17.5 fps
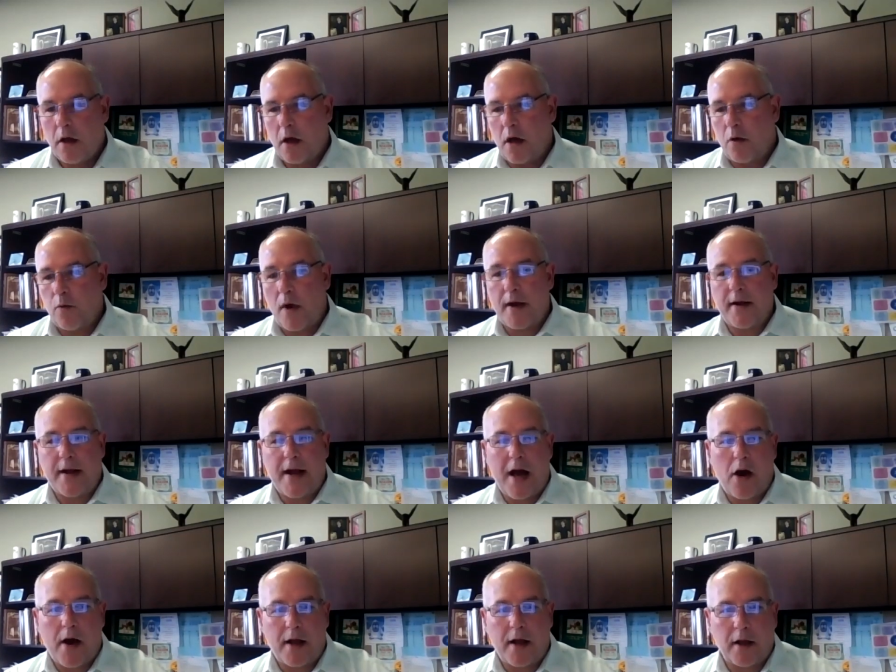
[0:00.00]
Right
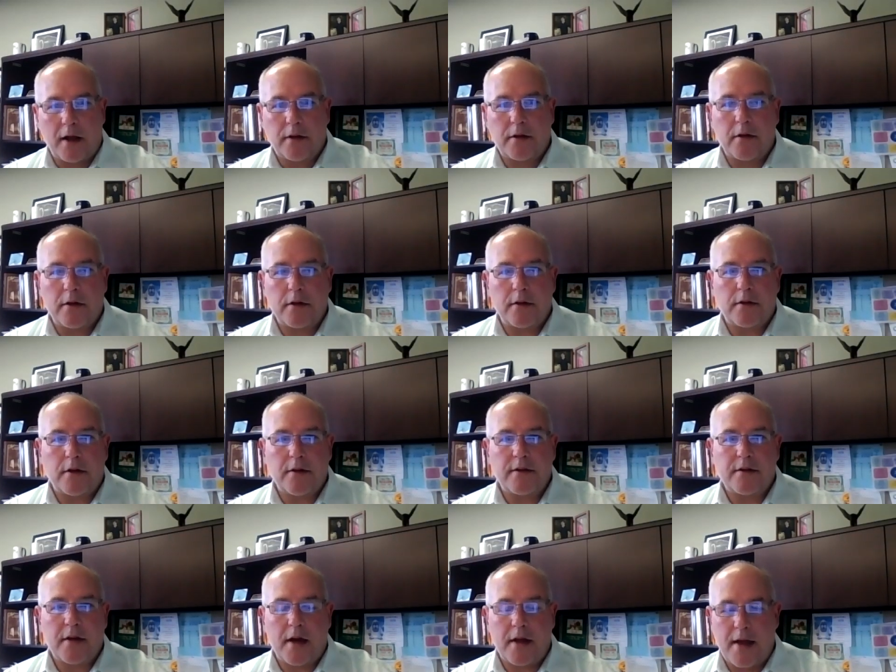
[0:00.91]
now, I'd like to
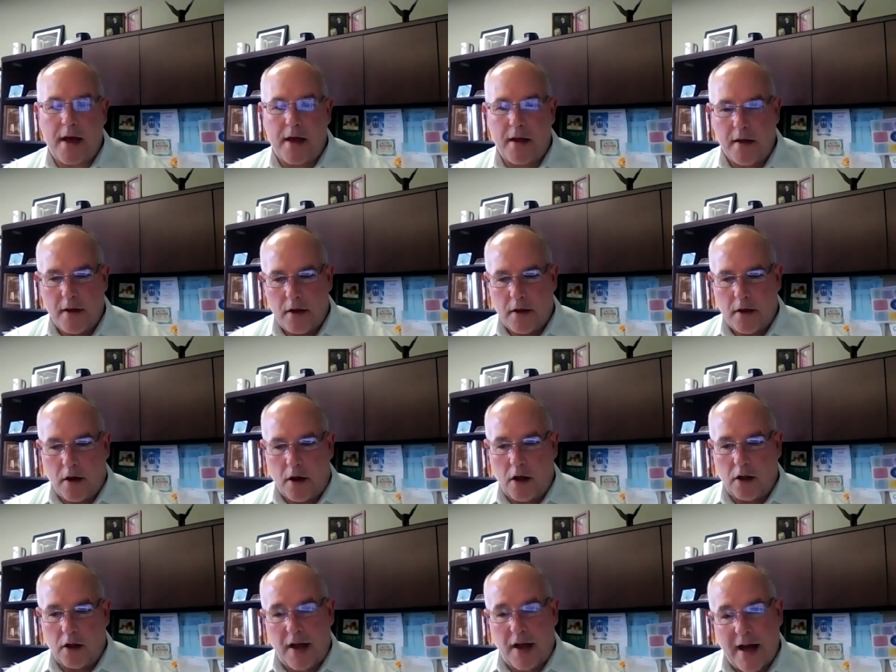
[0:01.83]
say that
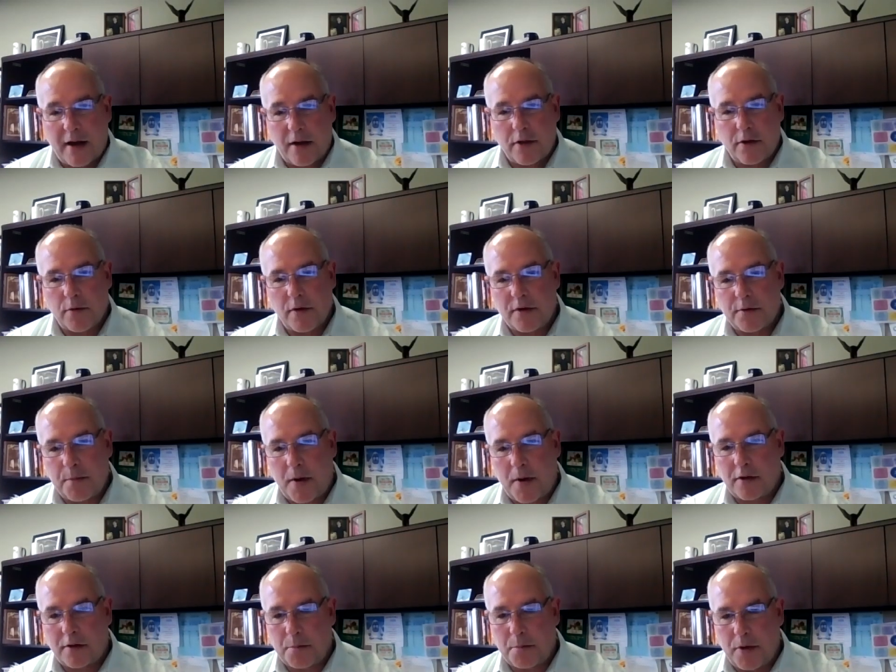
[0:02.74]
a lot of the
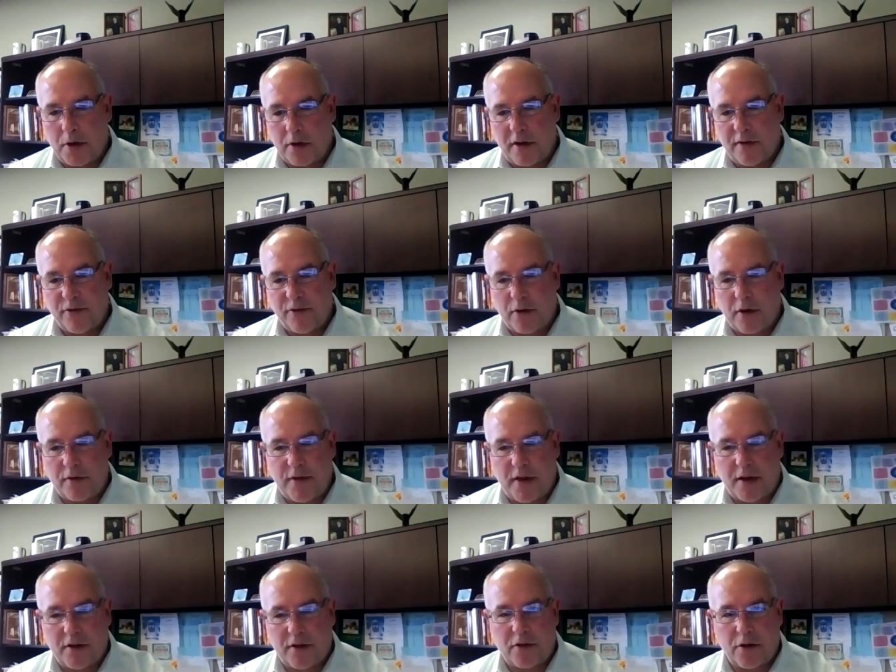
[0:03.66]
responsibility for
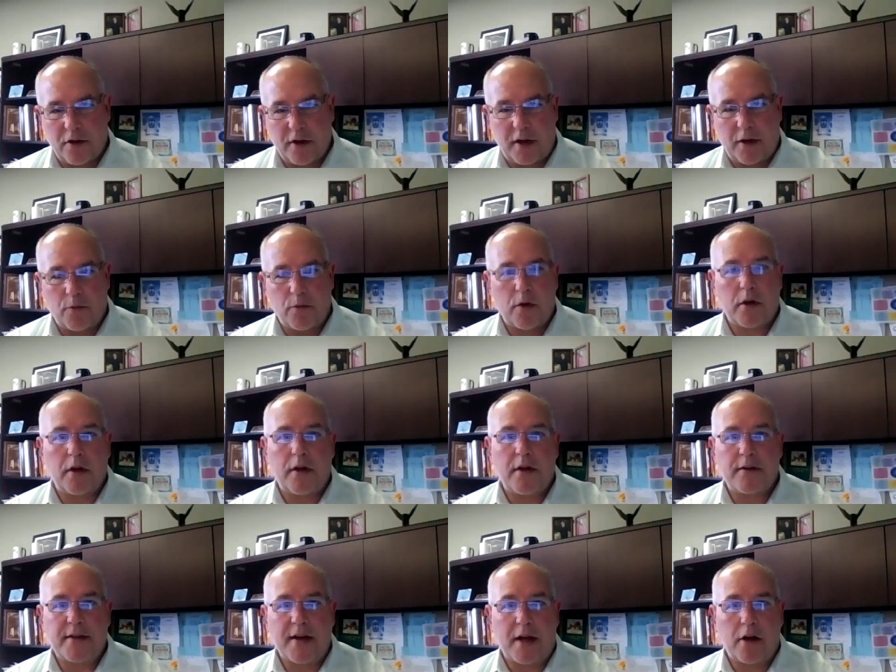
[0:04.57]
advanced learning
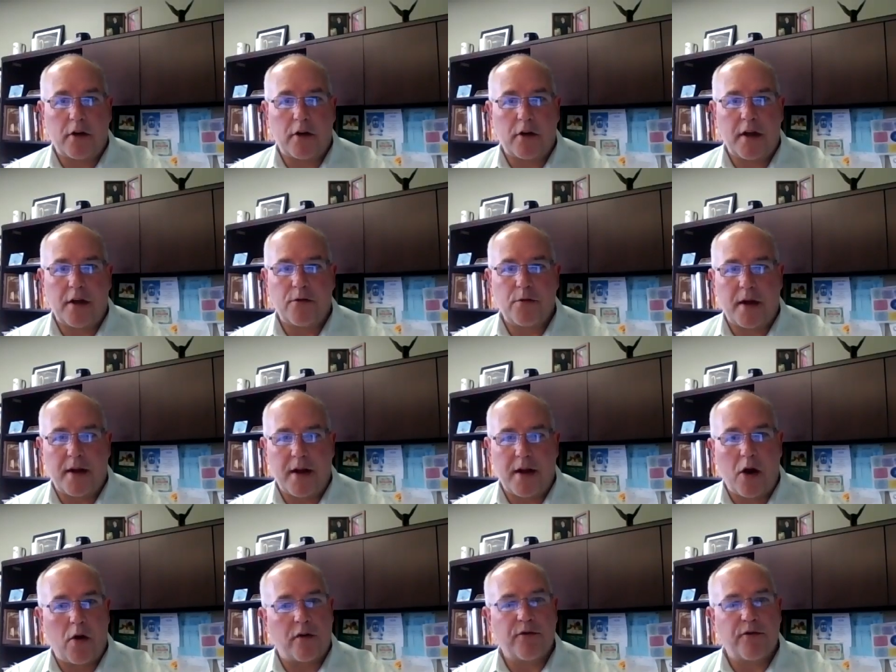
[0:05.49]
really is on our kids right
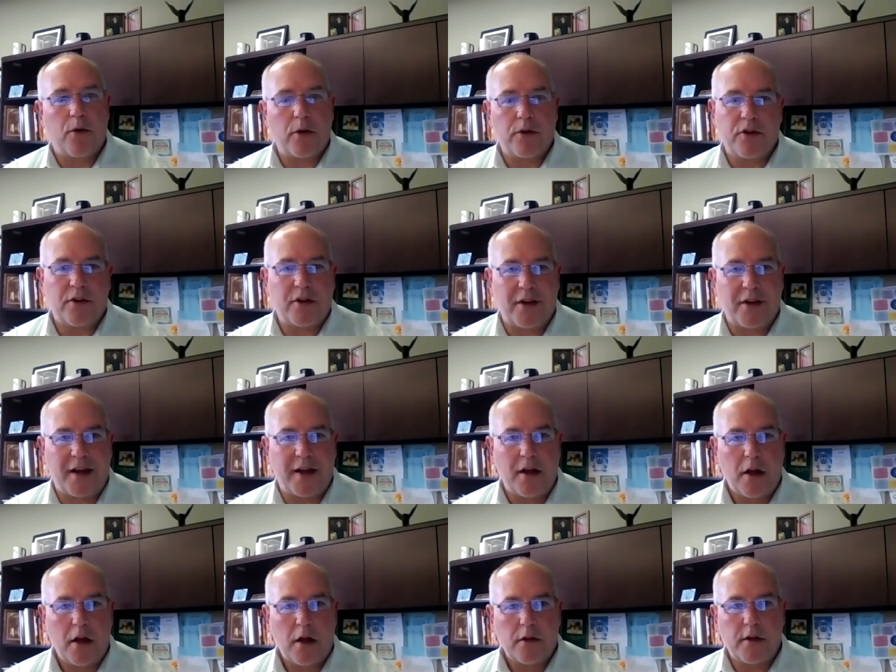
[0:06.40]
now, unfortunately.
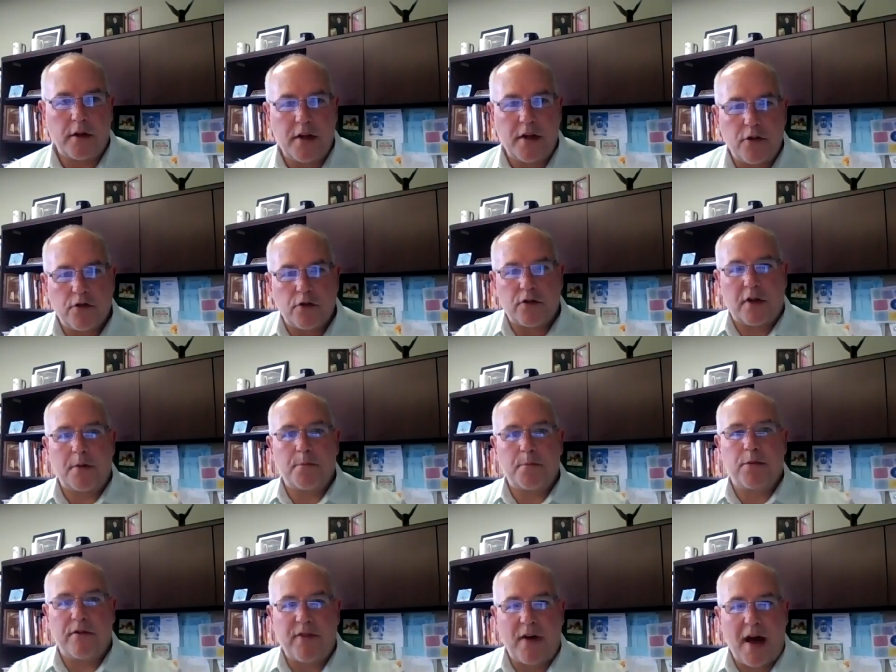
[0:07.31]
The teachers can
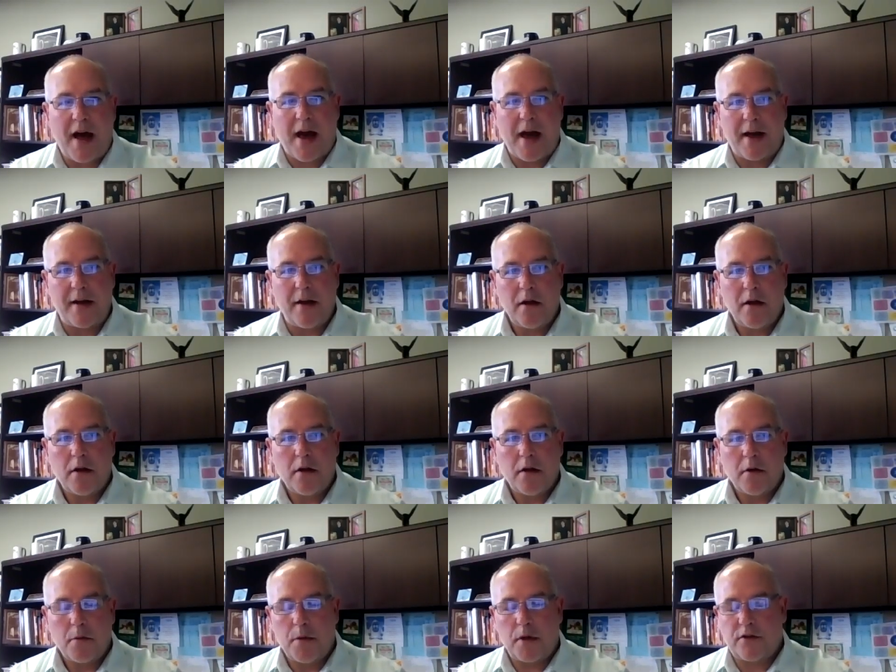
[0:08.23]
provide,
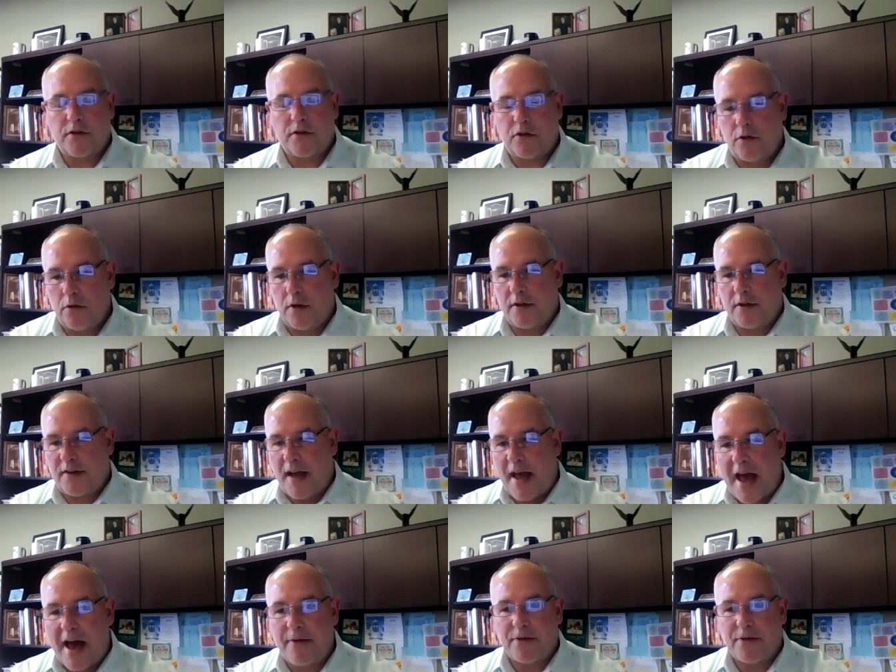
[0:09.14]
but students
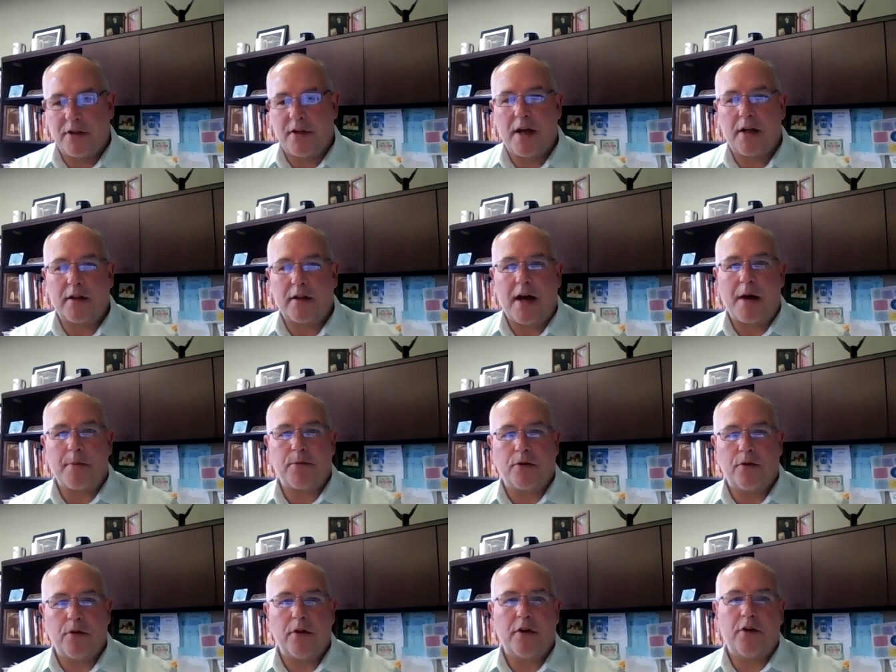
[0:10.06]
have to take the
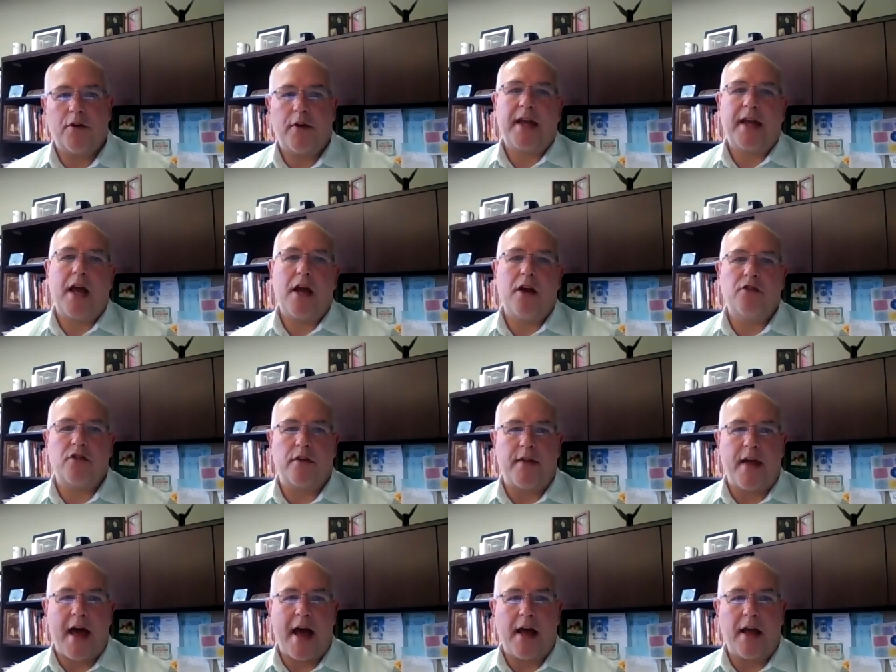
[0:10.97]
opportunity to engage
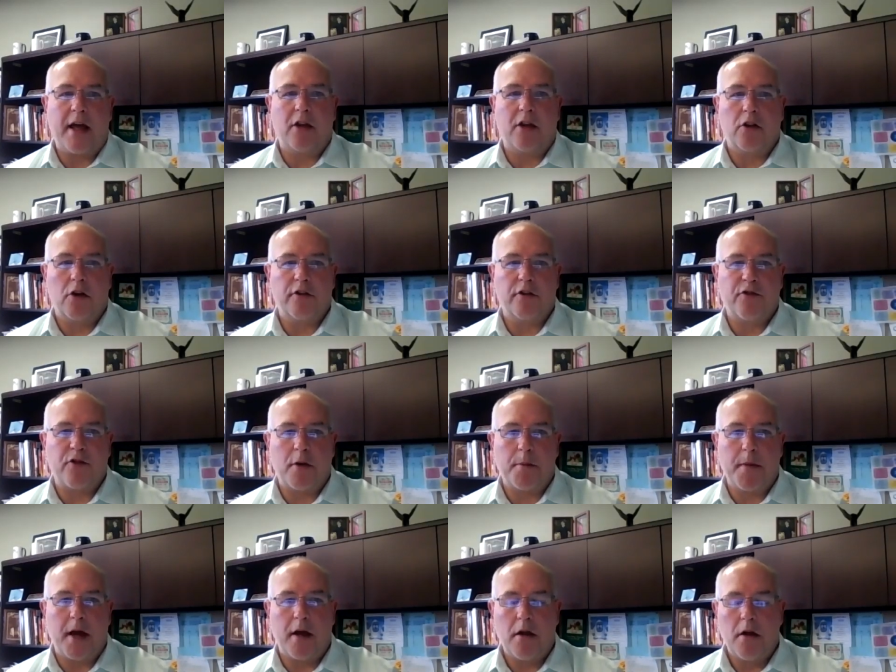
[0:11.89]
in that and learn
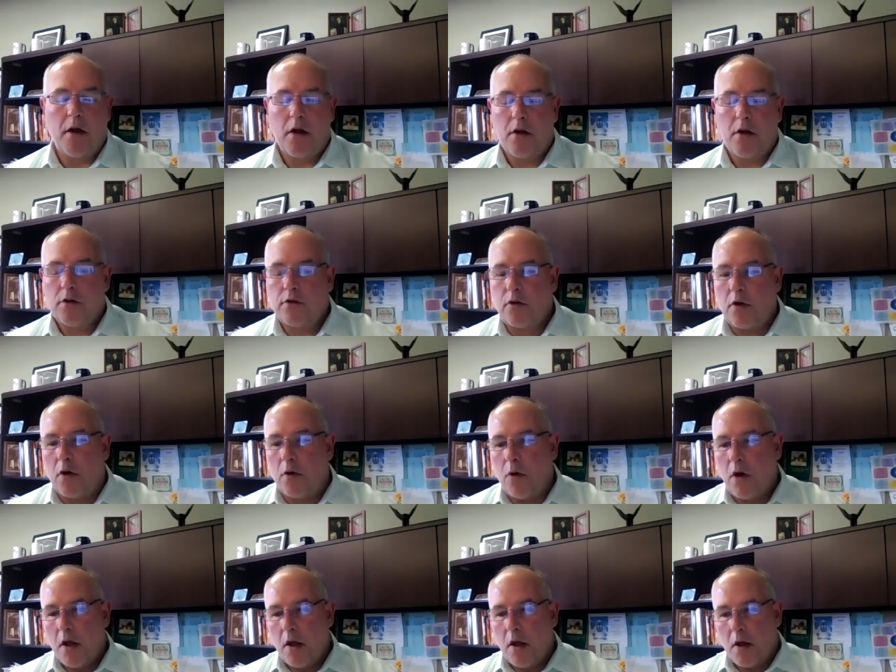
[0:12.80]
from it.
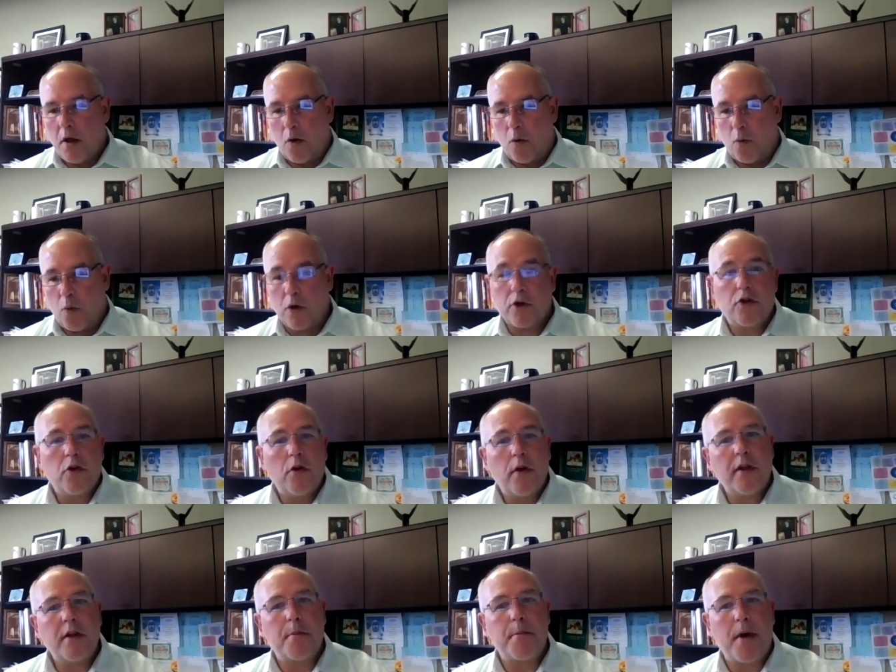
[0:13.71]
So we're
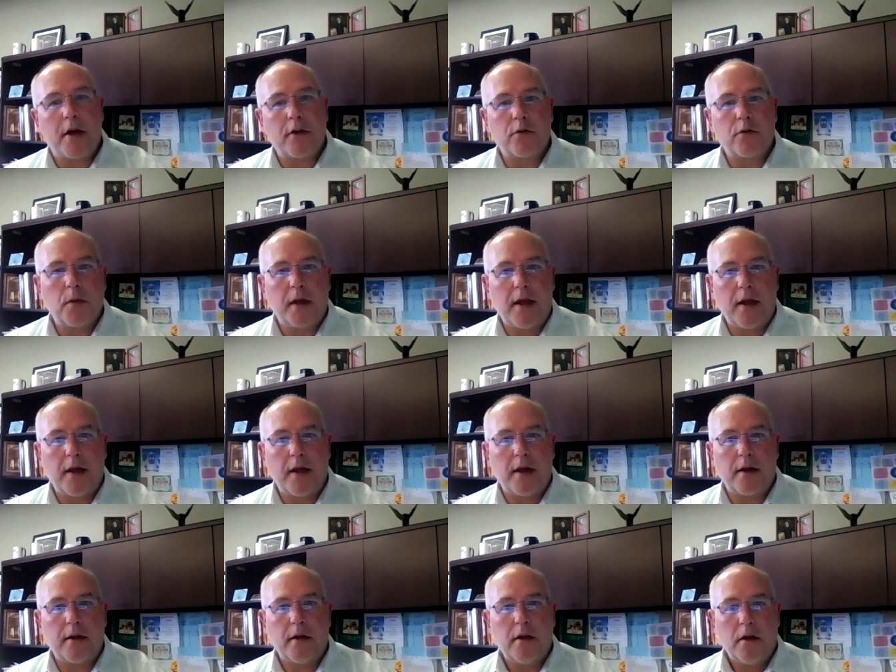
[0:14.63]
doing the best we
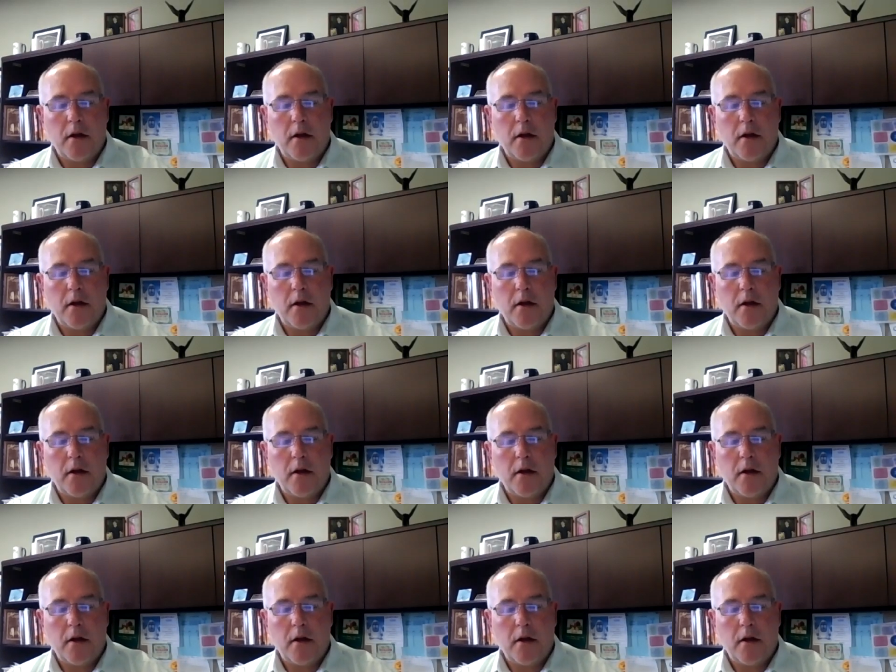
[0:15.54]
can.